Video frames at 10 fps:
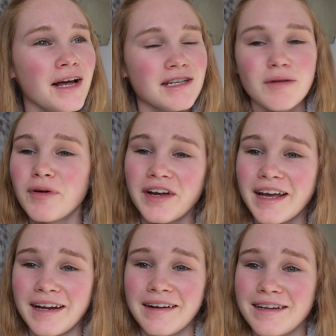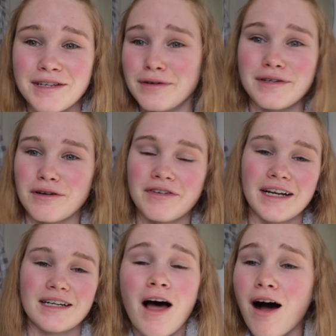to book in as soon as you're
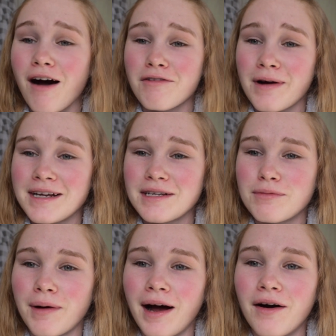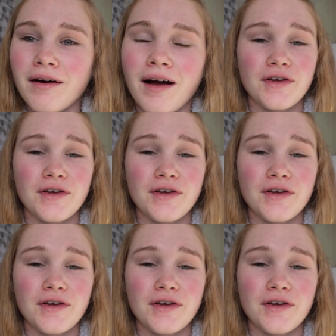finished. There are other ways as well.